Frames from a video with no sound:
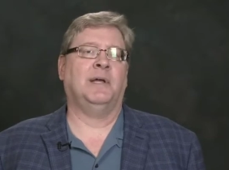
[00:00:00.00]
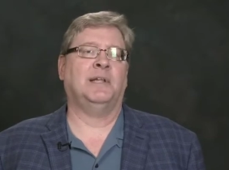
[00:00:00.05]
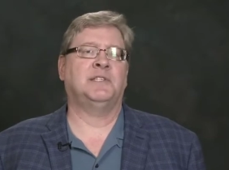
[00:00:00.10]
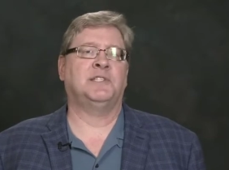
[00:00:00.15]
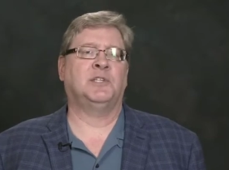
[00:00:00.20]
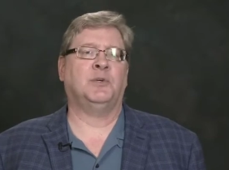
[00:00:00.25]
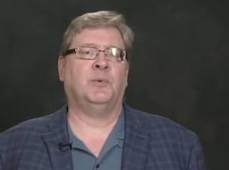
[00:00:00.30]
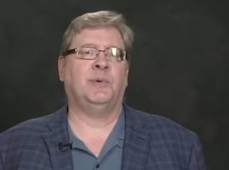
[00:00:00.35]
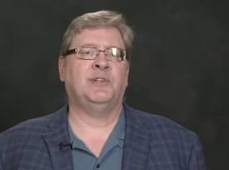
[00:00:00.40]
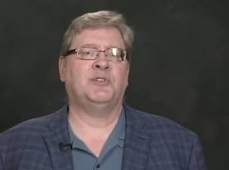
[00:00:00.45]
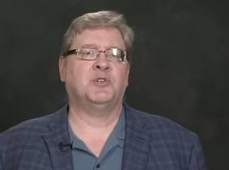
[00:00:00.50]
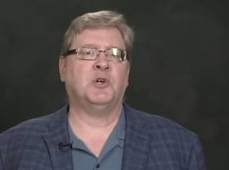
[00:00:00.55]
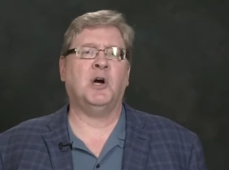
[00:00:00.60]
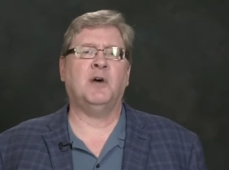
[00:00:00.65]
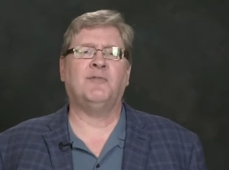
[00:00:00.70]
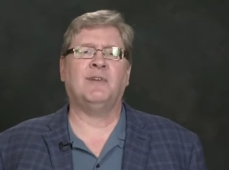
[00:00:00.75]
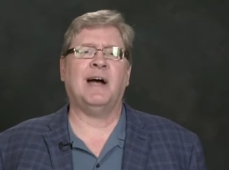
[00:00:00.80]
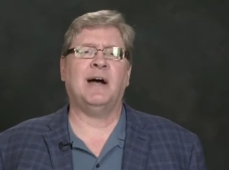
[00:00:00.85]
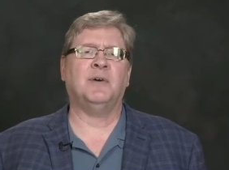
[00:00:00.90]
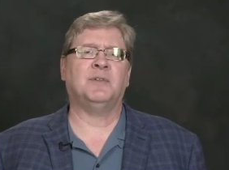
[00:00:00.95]
And so we
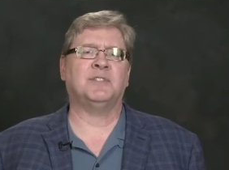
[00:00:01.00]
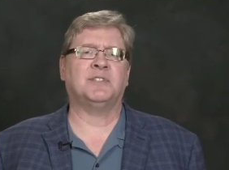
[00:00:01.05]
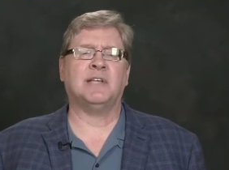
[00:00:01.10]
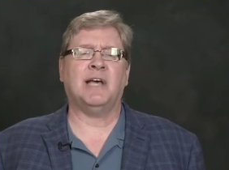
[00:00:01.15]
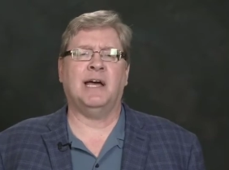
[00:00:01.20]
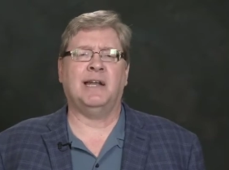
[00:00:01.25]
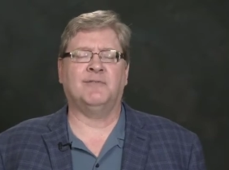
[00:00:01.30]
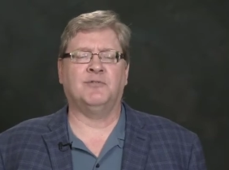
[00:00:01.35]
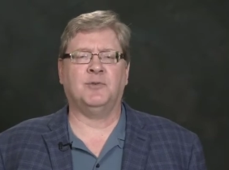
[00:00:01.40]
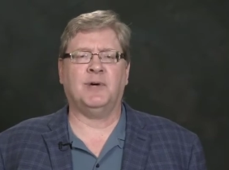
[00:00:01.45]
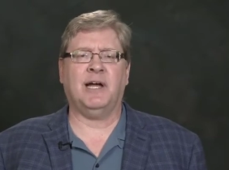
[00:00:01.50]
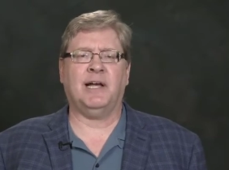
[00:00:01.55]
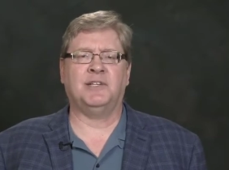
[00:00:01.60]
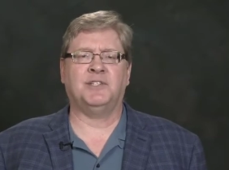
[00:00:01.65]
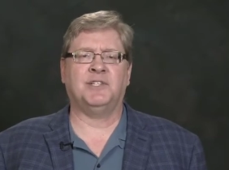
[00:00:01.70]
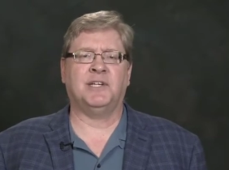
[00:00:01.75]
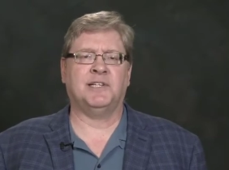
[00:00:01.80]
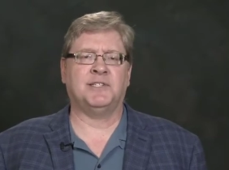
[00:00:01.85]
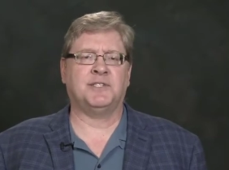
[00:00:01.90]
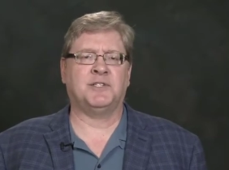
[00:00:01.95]
drove outside of
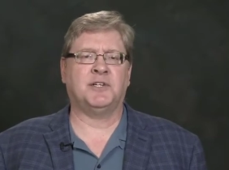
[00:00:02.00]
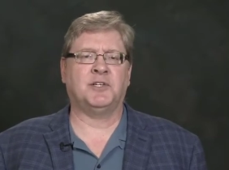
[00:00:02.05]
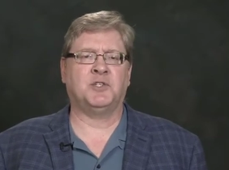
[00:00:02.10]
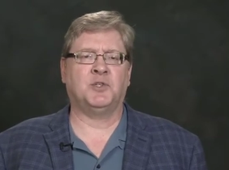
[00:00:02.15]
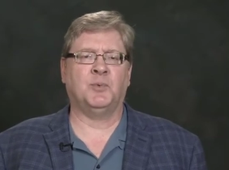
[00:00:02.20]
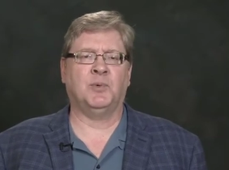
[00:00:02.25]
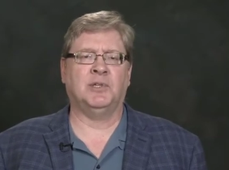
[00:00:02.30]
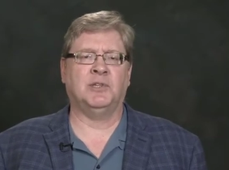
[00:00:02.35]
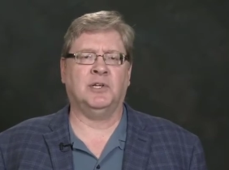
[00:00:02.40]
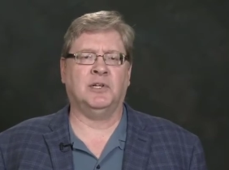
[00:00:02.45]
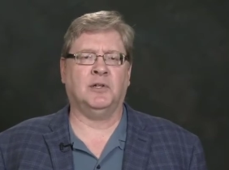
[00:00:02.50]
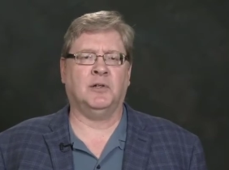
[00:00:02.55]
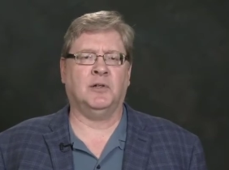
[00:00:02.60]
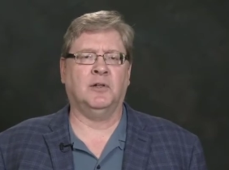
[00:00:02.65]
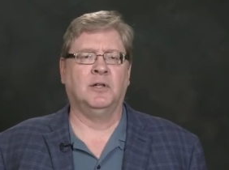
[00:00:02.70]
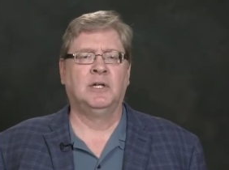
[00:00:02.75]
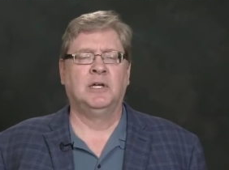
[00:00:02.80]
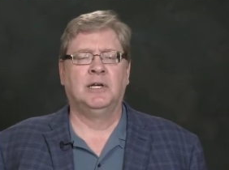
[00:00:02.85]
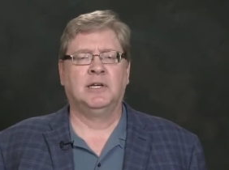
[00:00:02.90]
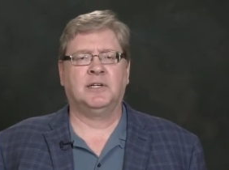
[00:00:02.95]
Rochester to a
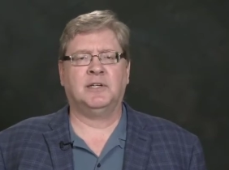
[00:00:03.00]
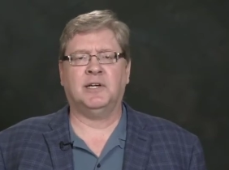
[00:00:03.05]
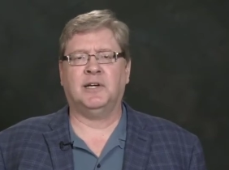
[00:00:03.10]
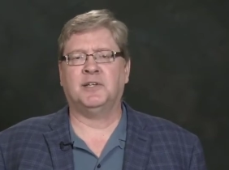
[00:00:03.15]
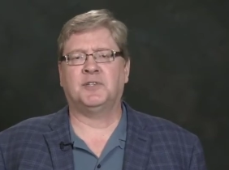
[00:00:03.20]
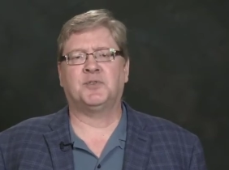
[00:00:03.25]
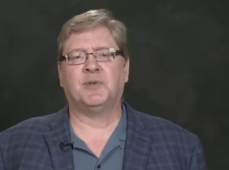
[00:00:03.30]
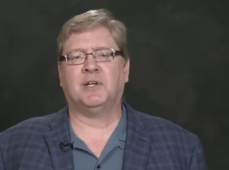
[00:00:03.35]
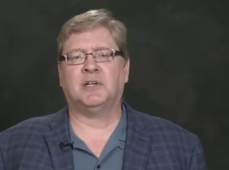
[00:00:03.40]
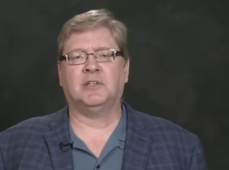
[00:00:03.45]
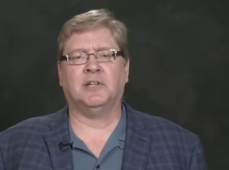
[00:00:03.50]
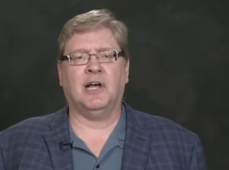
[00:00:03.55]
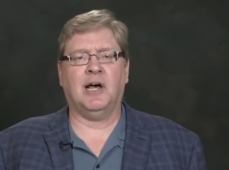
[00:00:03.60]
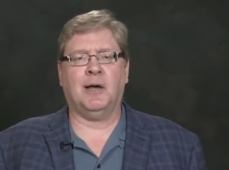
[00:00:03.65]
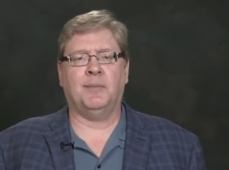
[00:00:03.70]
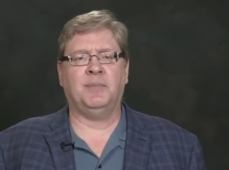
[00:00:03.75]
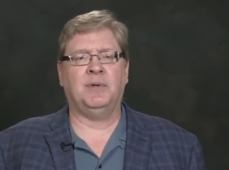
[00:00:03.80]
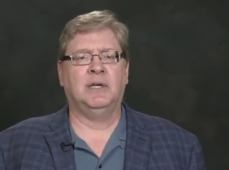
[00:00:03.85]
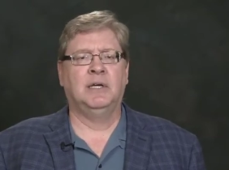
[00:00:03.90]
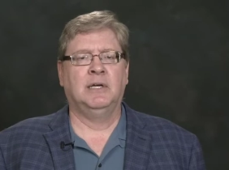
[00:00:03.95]
little country
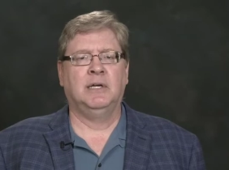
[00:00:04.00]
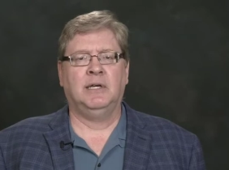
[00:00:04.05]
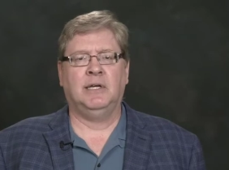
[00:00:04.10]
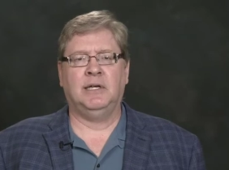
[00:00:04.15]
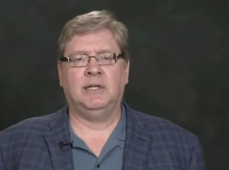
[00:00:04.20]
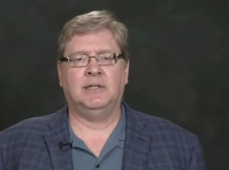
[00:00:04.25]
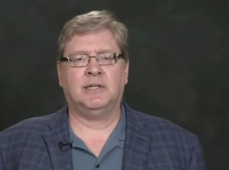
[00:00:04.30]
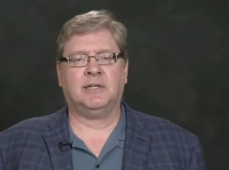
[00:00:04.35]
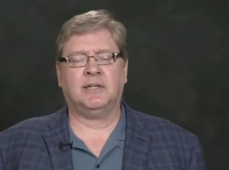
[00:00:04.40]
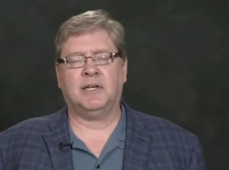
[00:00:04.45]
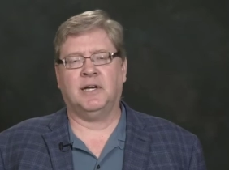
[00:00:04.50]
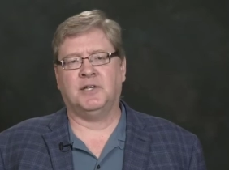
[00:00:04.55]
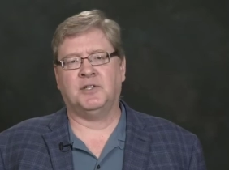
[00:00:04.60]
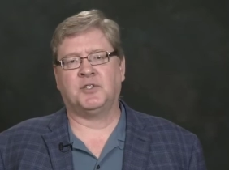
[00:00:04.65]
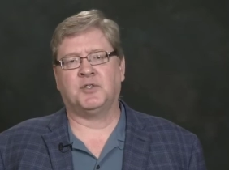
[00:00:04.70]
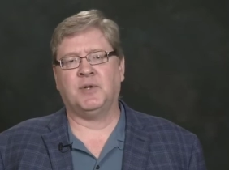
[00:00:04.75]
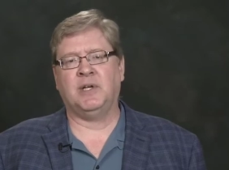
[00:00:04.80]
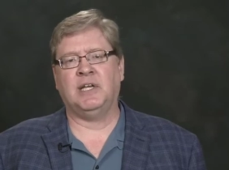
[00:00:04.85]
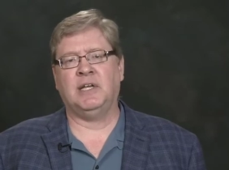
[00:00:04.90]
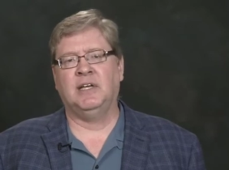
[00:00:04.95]
club in the
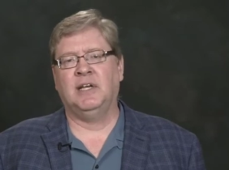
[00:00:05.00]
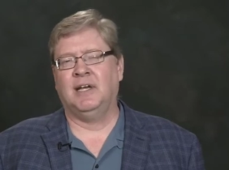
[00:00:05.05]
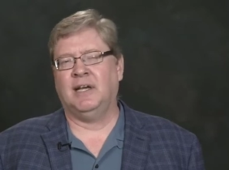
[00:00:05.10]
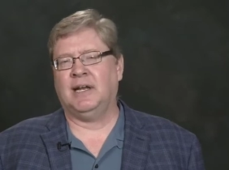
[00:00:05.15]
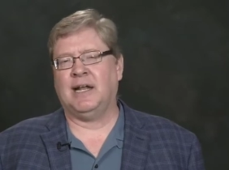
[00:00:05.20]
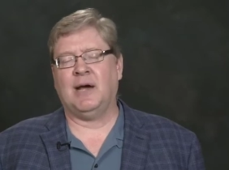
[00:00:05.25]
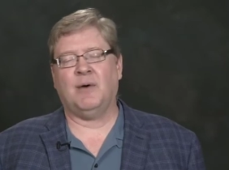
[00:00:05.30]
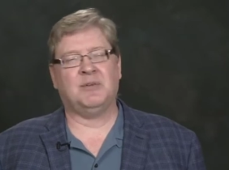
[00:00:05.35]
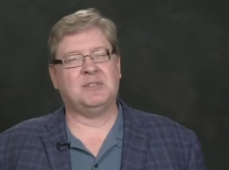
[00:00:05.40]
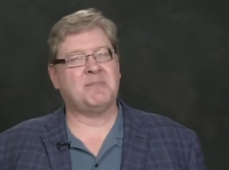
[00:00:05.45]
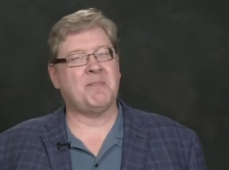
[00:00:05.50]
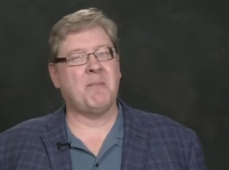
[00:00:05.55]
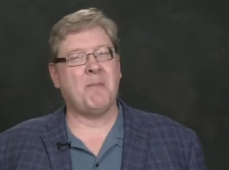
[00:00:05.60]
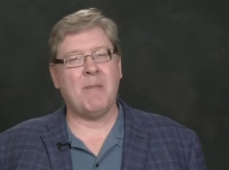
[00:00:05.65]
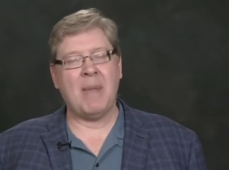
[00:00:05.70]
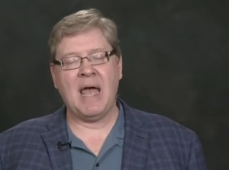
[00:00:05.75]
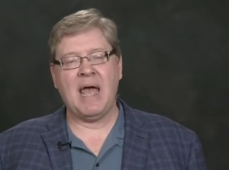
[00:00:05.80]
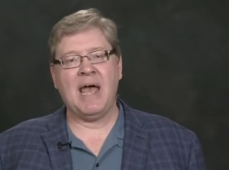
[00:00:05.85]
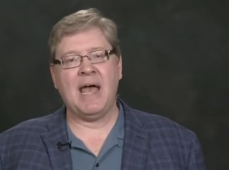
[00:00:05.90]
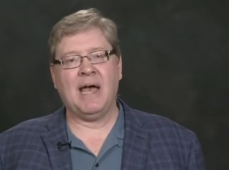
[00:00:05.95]
country, and I was
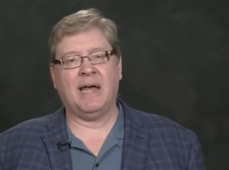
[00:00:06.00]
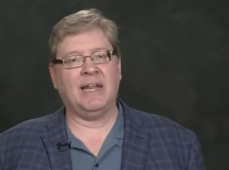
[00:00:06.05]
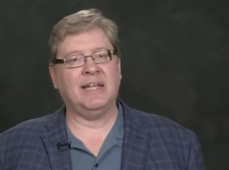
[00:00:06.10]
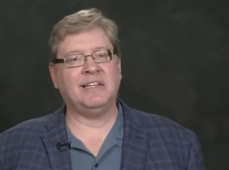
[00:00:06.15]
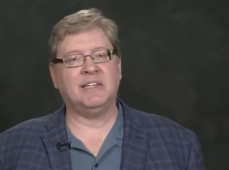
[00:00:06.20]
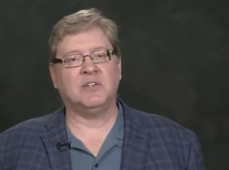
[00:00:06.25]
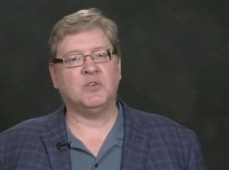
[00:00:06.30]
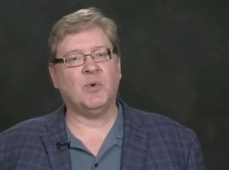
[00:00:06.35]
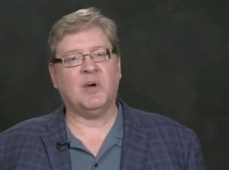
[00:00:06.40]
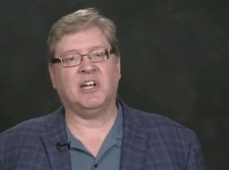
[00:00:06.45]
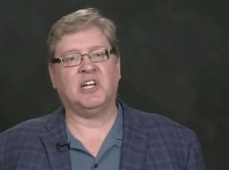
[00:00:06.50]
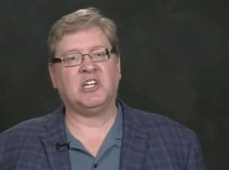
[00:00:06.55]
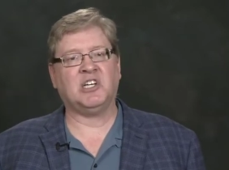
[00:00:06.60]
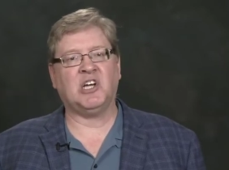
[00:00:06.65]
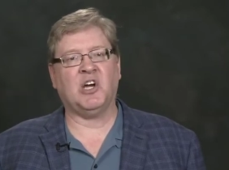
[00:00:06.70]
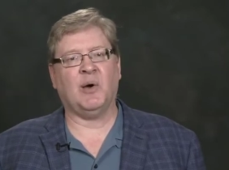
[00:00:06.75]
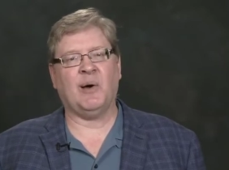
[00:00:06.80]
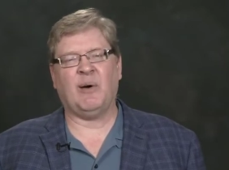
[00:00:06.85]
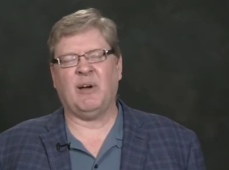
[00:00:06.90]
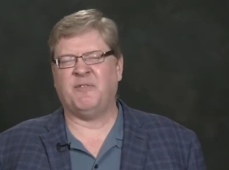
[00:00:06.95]
mad. I didn't want to
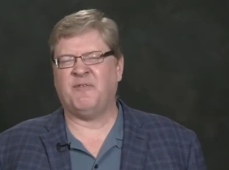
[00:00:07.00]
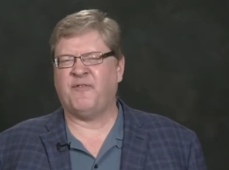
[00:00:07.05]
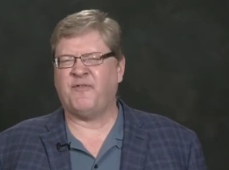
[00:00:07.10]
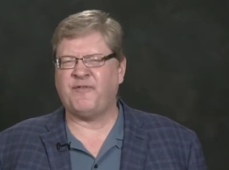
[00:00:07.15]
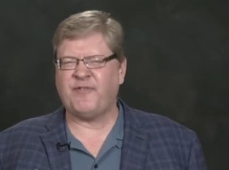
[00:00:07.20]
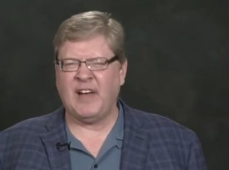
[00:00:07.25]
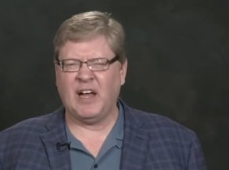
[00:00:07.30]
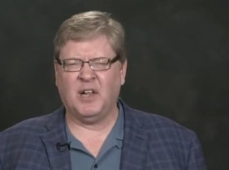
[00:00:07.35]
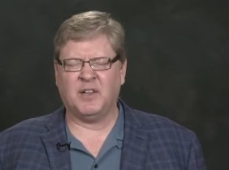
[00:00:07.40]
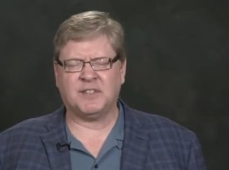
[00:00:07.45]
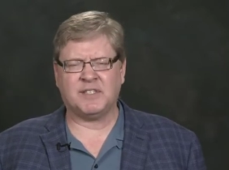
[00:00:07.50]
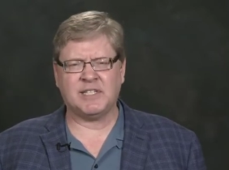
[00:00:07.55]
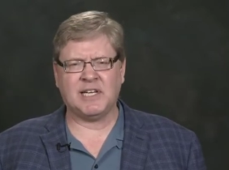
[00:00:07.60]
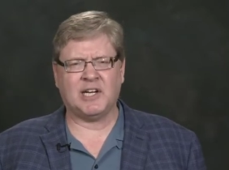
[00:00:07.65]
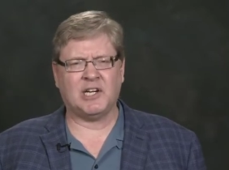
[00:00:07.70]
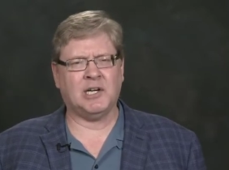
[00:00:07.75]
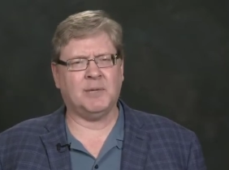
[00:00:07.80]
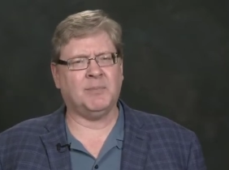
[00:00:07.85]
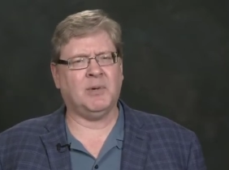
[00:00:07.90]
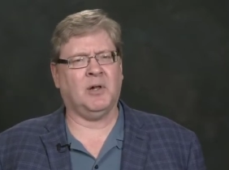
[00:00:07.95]
go. I felt
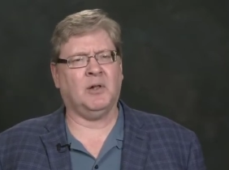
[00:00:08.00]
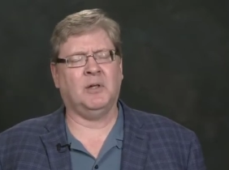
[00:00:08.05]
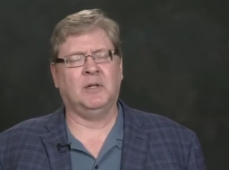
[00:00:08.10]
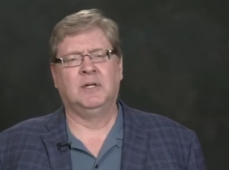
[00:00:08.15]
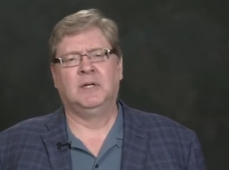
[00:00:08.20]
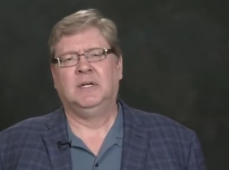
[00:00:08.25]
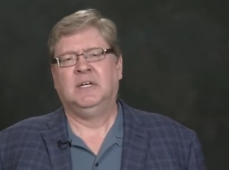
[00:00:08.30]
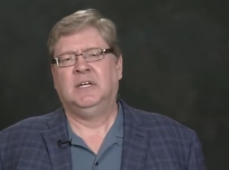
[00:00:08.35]
terrible.